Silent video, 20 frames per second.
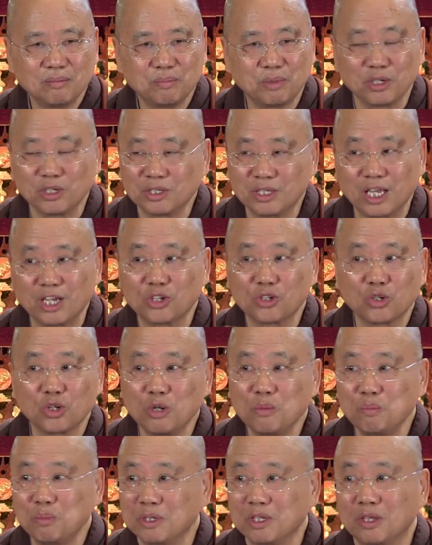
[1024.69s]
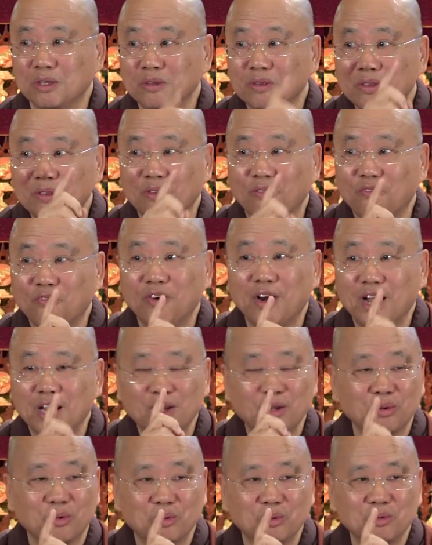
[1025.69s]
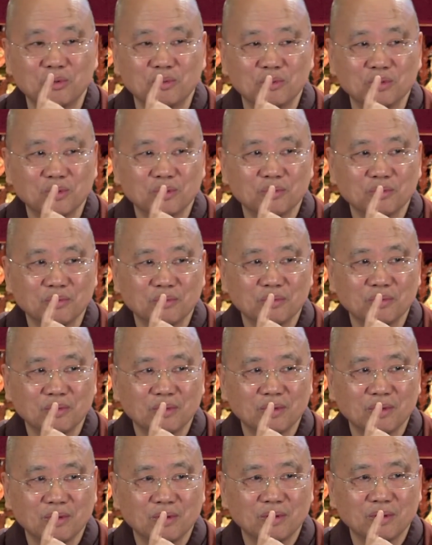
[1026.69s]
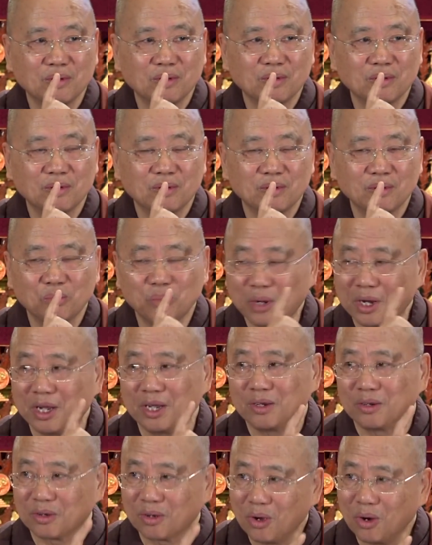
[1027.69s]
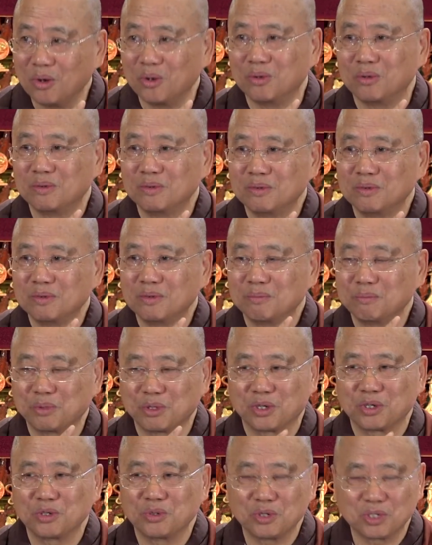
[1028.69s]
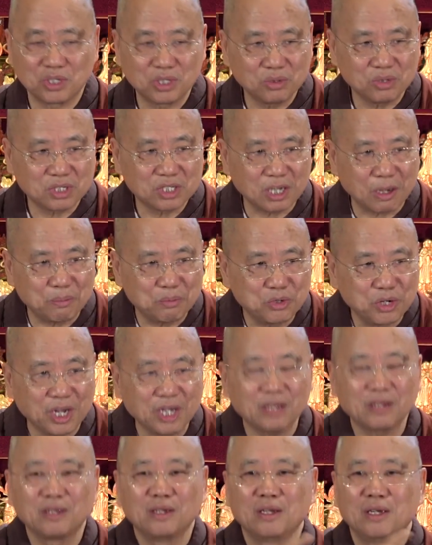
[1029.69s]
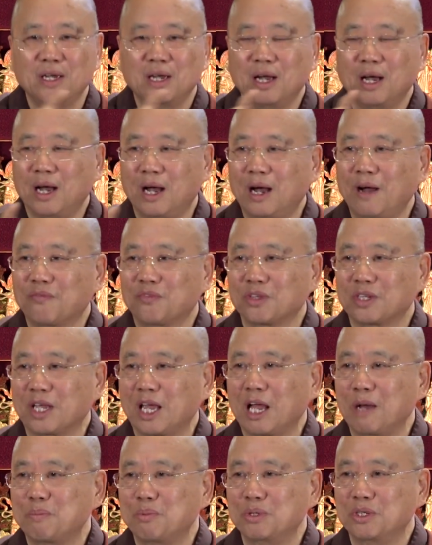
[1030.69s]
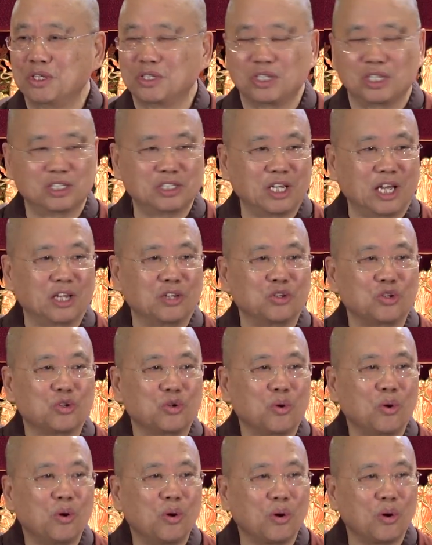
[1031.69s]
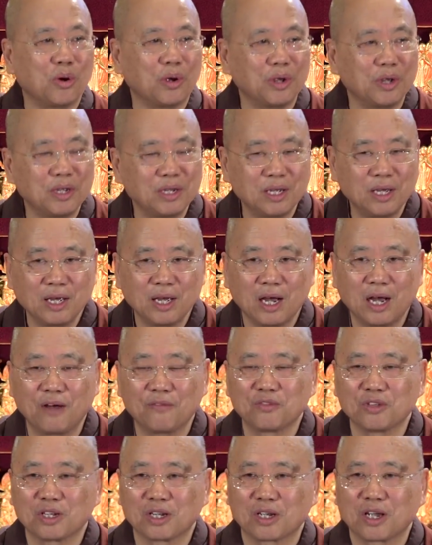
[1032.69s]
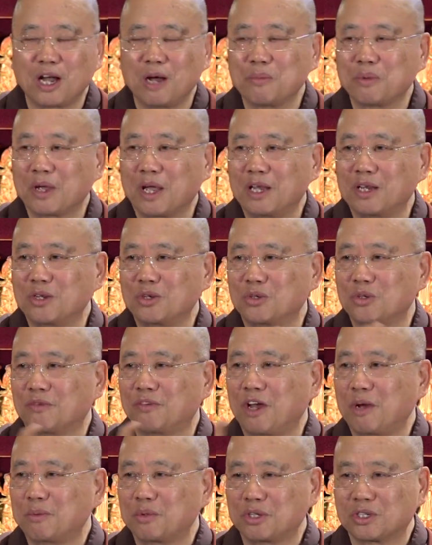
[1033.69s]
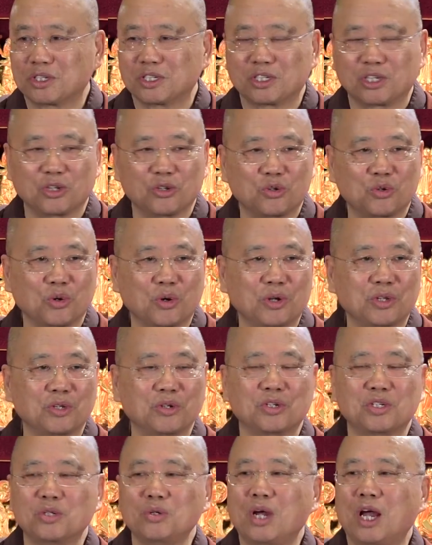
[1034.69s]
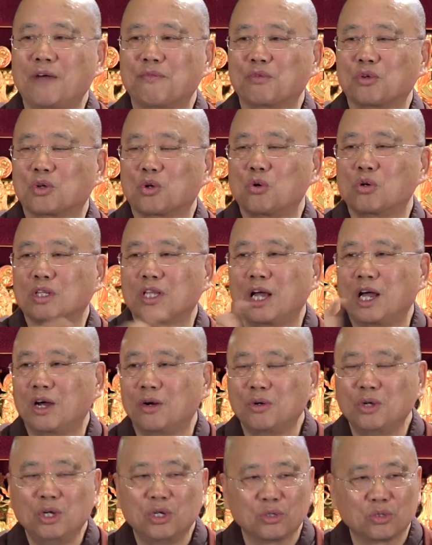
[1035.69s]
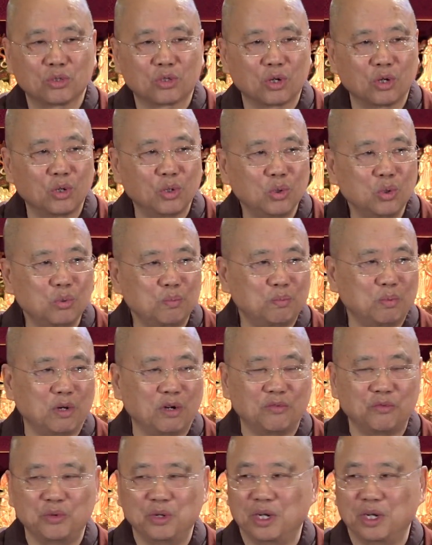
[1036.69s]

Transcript: but that shouldn't be the final way to go, because you are still subject. After the happiness is enjoyed, after the karmic energy of happiness is enjoyed, you still have to go down to the loop of